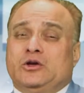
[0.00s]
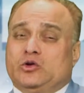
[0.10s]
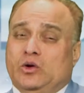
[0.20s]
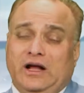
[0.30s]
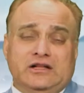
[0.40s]

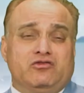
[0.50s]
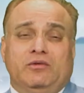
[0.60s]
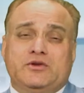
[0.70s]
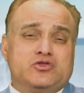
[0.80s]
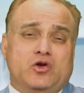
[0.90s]
Your health will
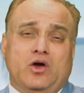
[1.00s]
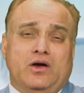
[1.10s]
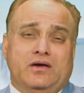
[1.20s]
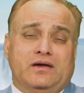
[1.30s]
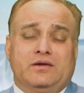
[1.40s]
be
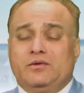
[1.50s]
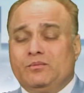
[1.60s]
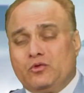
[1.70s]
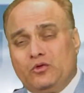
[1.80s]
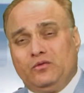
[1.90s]
strong and
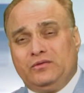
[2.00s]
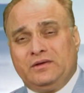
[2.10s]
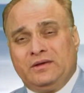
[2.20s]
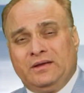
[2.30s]
improved.